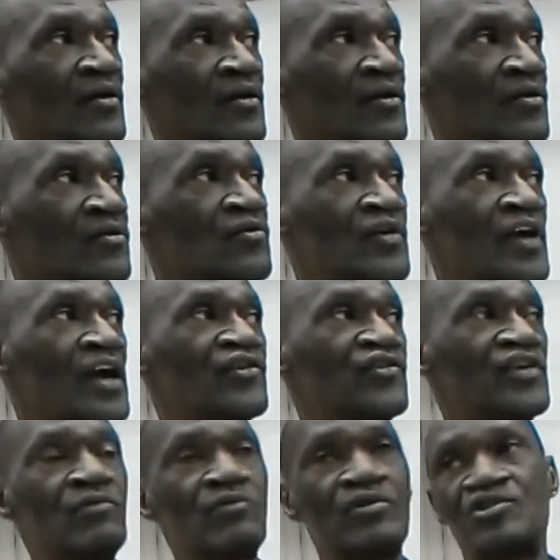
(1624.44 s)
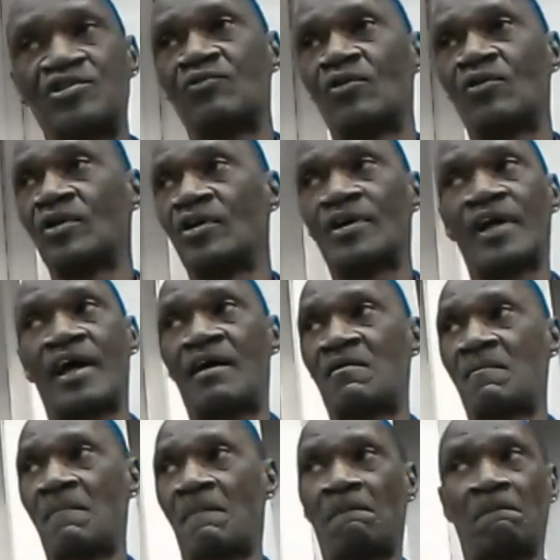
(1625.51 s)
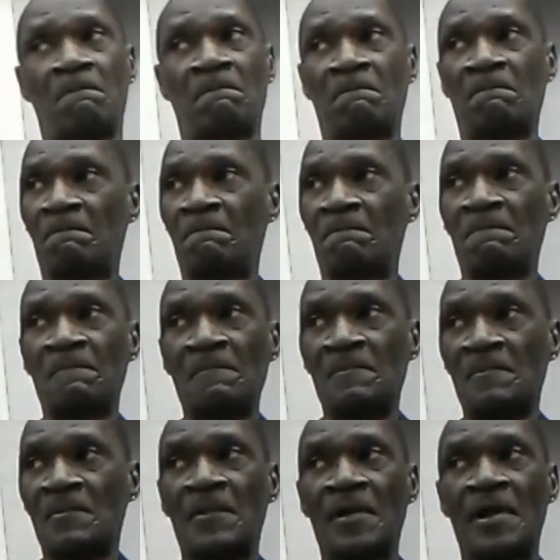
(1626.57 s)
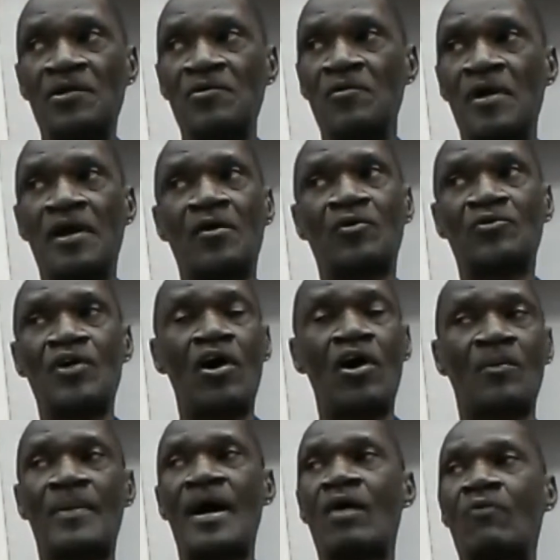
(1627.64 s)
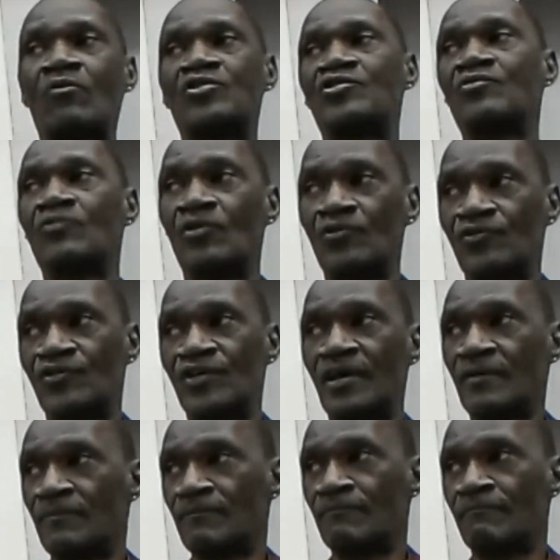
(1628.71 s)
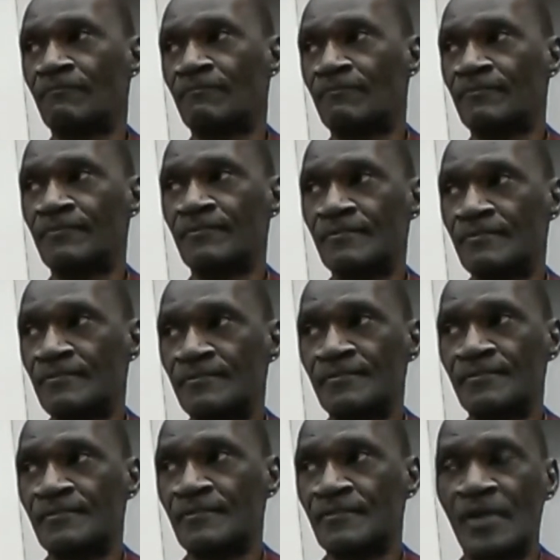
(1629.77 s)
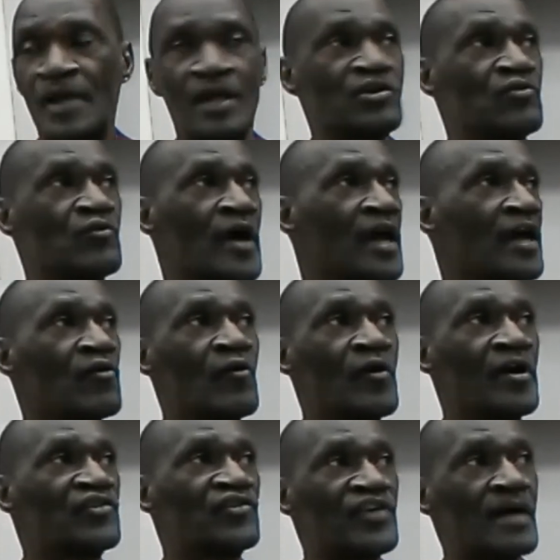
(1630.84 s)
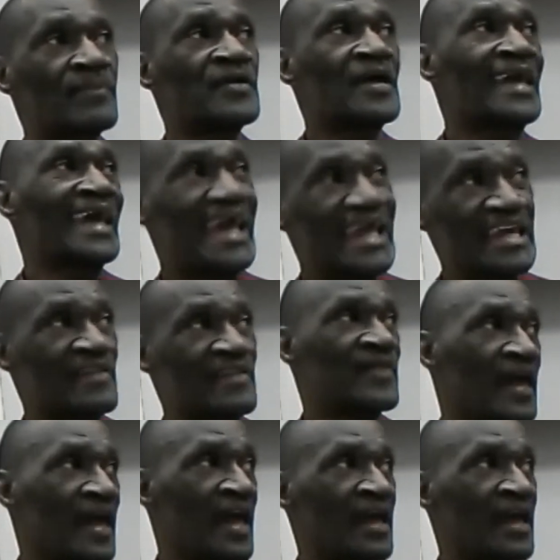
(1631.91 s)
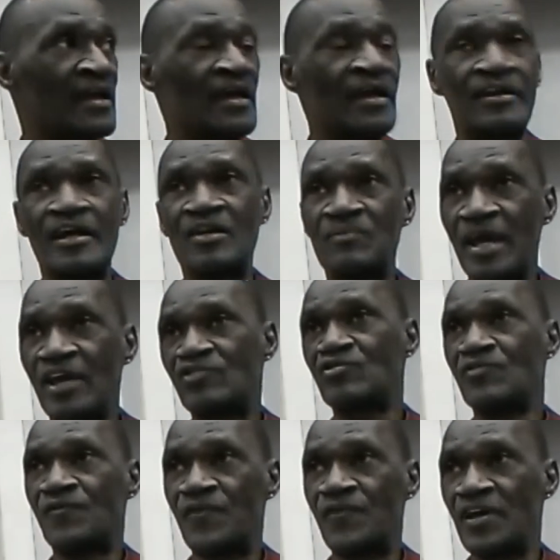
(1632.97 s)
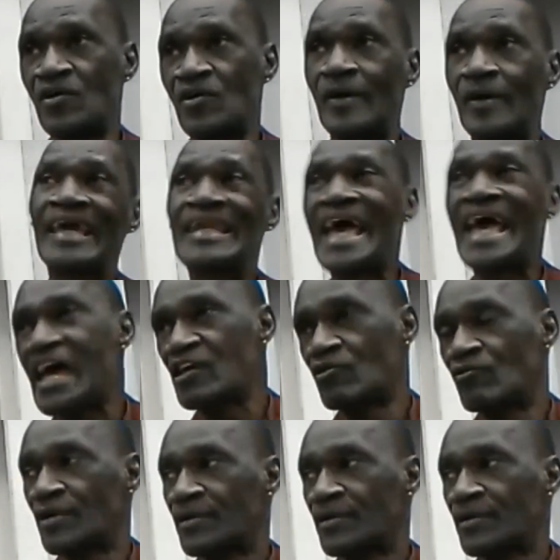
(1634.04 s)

You can't see what you won't look at. And you ain't gonna talk about what you won't see. And you ain't gonna accept anything that makes you feel inadequate.